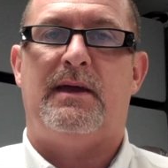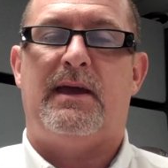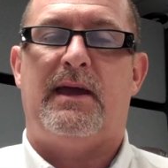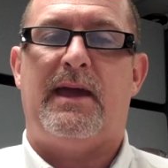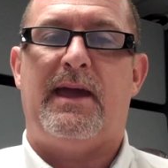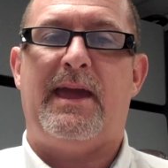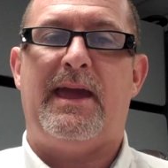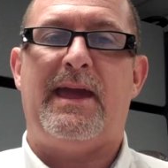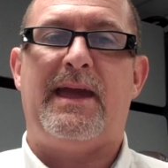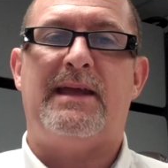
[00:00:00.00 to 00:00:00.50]

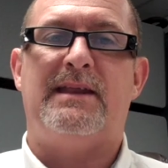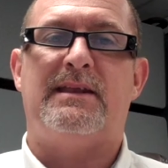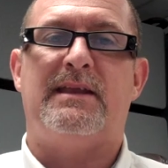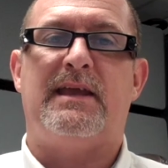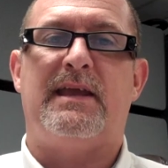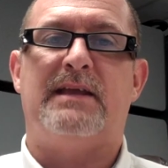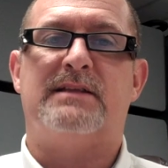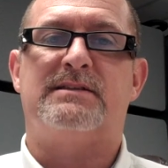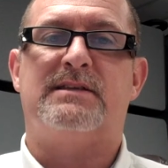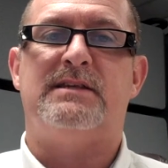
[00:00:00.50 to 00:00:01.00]
And
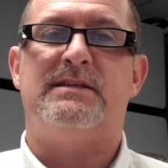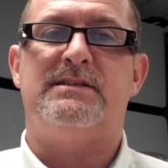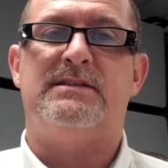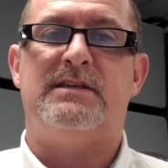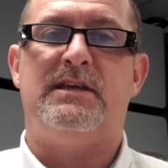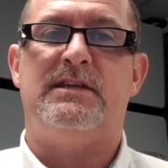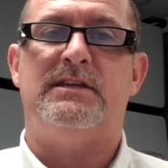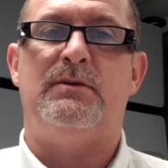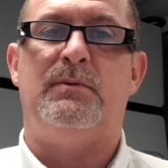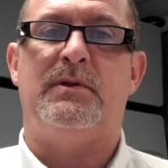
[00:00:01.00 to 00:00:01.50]
it's
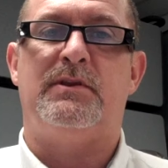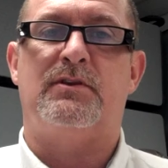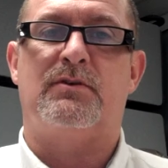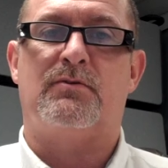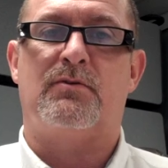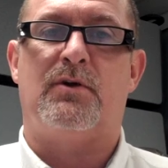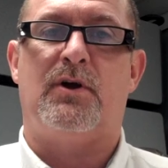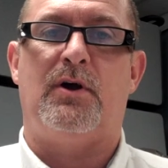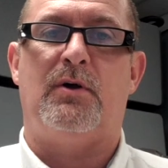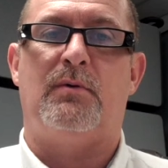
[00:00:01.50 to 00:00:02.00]
continuing to
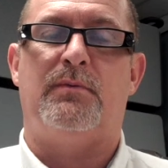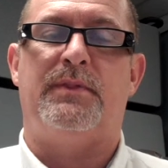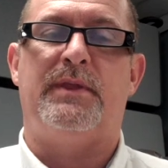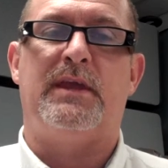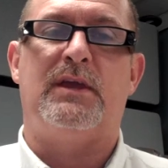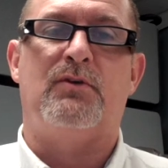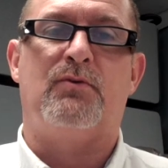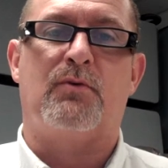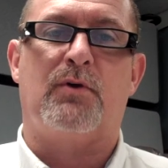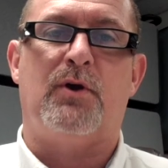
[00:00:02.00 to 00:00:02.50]
grow.
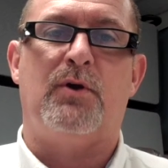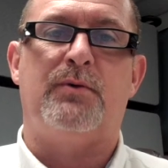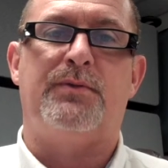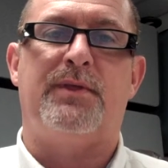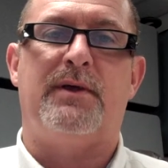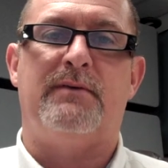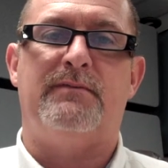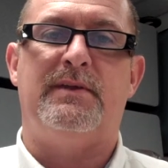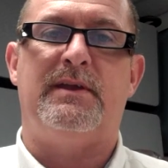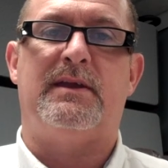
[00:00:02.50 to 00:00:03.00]
The growth
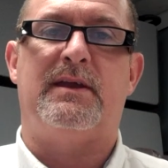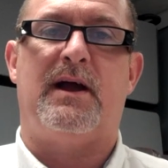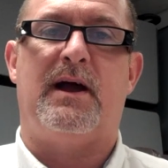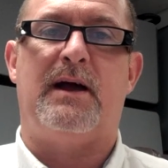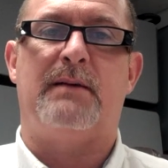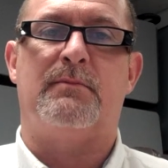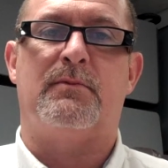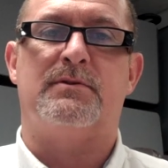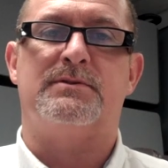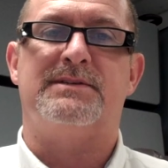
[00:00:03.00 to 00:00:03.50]
of
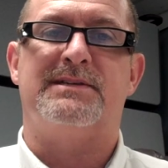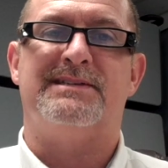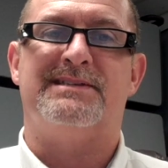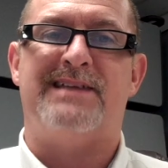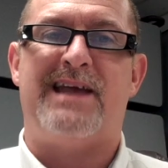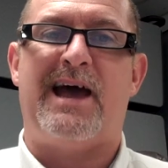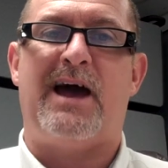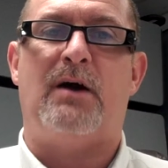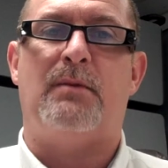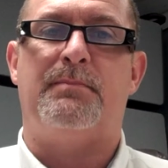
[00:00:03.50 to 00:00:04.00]
e-commerce is
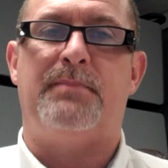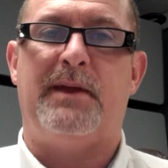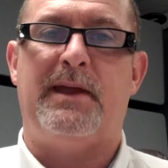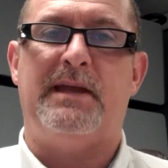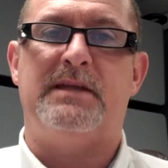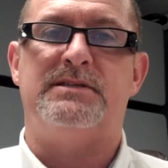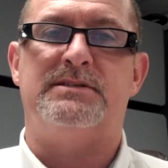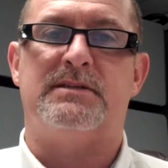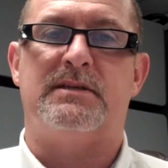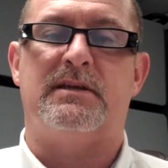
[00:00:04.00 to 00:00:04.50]

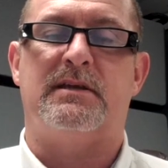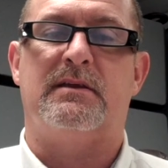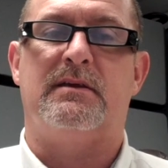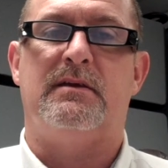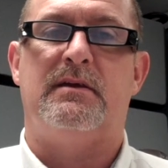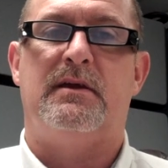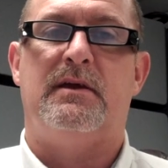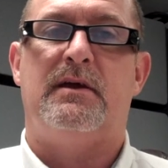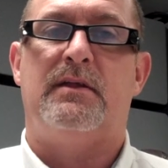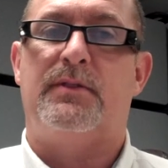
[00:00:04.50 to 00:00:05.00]
outpacing
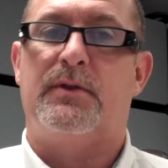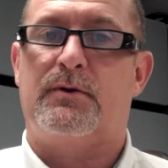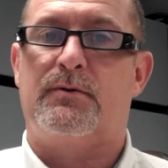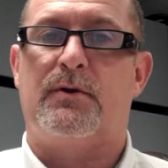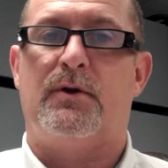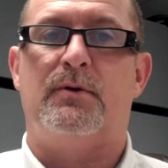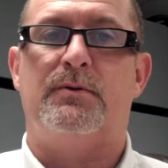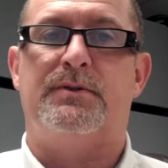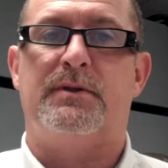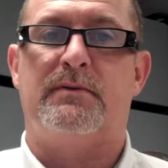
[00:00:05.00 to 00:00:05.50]
the
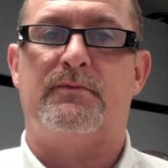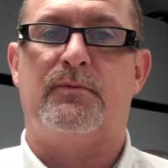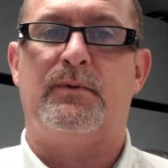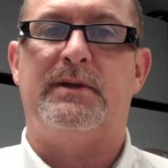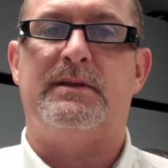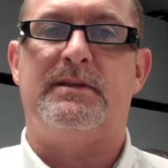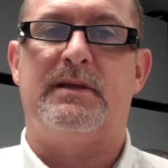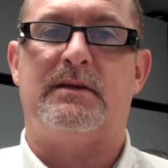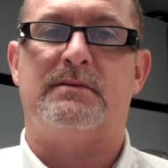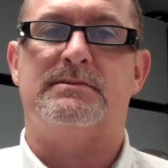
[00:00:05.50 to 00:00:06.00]
growth of
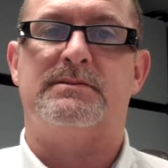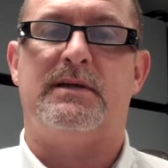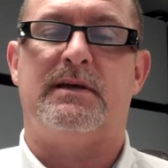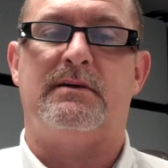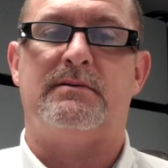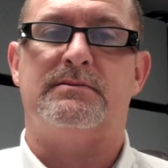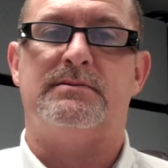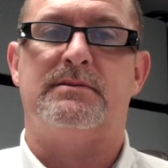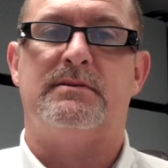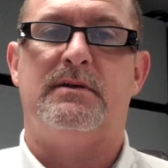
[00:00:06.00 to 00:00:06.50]
retail
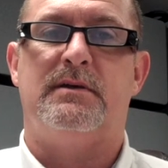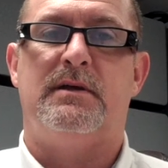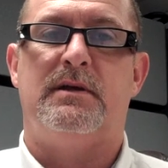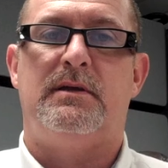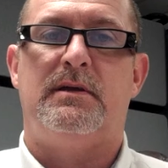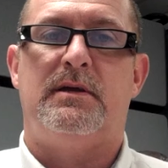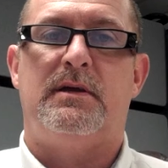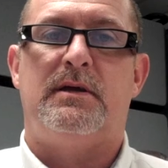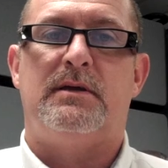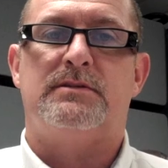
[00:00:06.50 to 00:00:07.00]
sales.
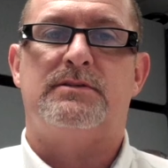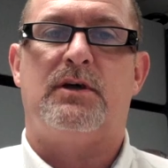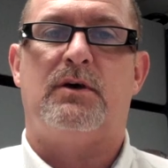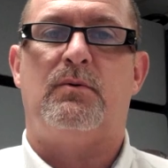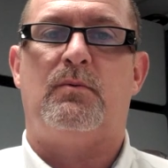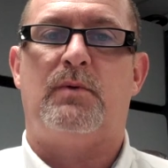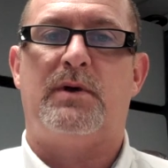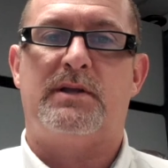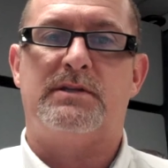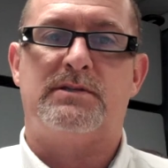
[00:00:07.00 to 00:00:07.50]
So
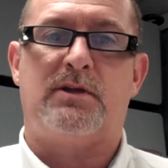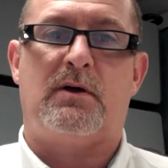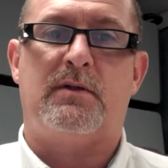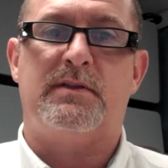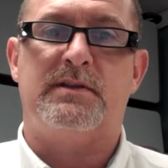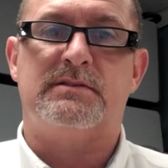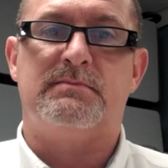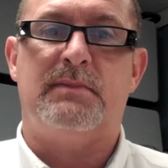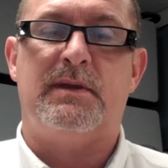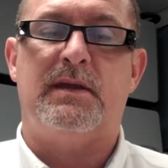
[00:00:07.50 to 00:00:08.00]
what does all
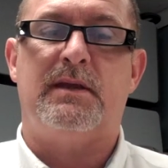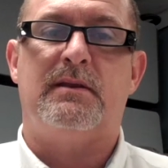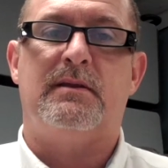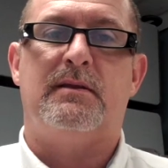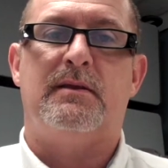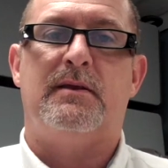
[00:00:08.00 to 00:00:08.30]
this mean?